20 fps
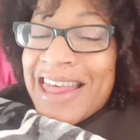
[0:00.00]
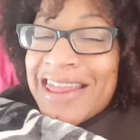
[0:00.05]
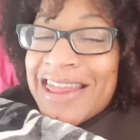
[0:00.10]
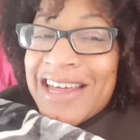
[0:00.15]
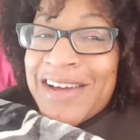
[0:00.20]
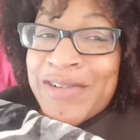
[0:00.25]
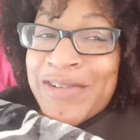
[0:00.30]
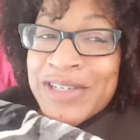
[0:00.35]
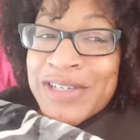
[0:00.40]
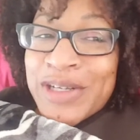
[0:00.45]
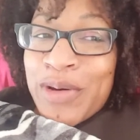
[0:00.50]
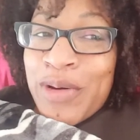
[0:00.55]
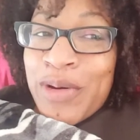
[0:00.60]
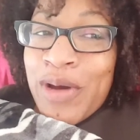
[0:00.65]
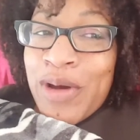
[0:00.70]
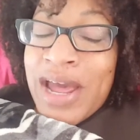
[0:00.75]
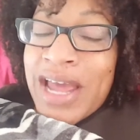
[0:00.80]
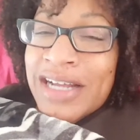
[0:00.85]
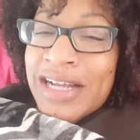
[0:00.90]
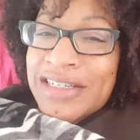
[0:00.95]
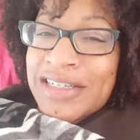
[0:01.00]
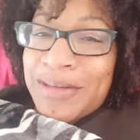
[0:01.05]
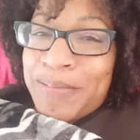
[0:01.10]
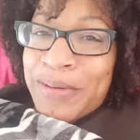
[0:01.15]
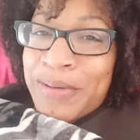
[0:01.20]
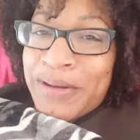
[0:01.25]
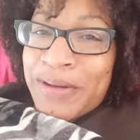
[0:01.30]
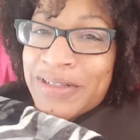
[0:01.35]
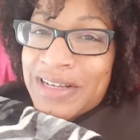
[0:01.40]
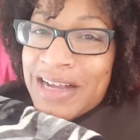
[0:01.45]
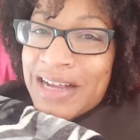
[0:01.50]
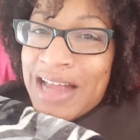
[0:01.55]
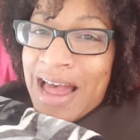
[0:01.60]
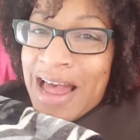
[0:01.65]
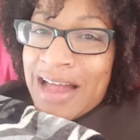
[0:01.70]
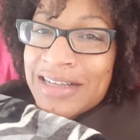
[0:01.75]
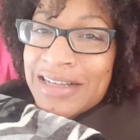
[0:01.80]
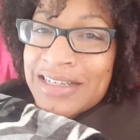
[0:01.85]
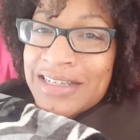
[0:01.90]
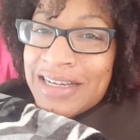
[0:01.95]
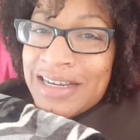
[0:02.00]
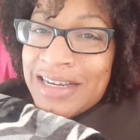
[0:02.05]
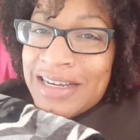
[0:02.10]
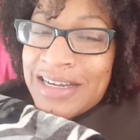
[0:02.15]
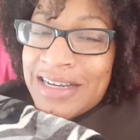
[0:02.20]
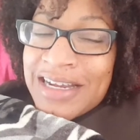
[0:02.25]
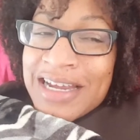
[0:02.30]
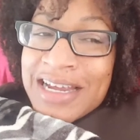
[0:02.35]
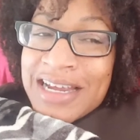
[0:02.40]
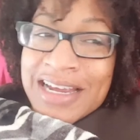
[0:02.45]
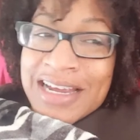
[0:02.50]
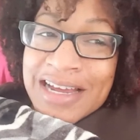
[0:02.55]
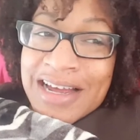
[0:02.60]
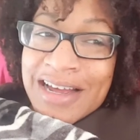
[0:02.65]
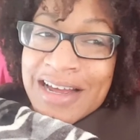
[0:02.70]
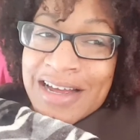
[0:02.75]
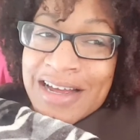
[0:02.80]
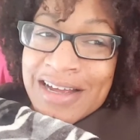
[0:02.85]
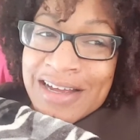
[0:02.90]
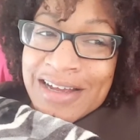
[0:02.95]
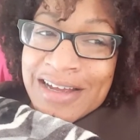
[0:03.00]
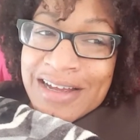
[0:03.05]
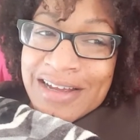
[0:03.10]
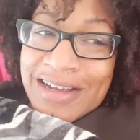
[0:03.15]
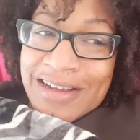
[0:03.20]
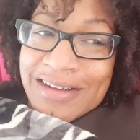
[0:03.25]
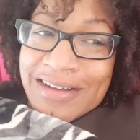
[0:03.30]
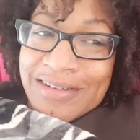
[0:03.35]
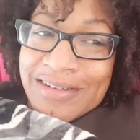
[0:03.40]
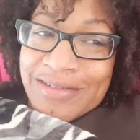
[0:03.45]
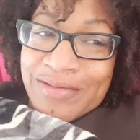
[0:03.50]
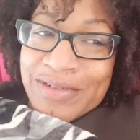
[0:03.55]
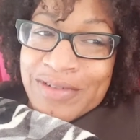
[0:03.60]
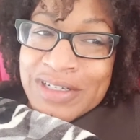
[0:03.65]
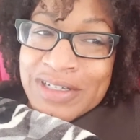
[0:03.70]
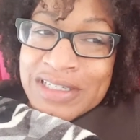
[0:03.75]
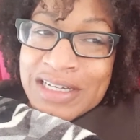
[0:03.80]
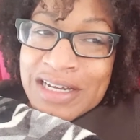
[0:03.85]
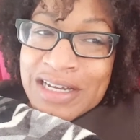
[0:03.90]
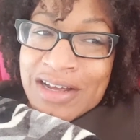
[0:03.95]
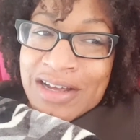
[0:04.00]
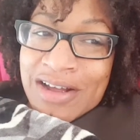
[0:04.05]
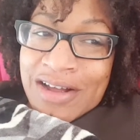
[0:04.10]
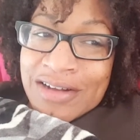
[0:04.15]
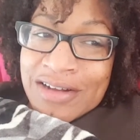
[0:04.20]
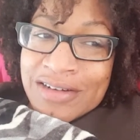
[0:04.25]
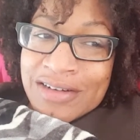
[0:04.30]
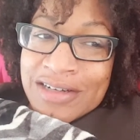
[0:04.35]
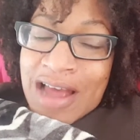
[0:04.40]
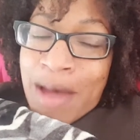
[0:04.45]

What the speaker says: They was quick to put the content, what is that called?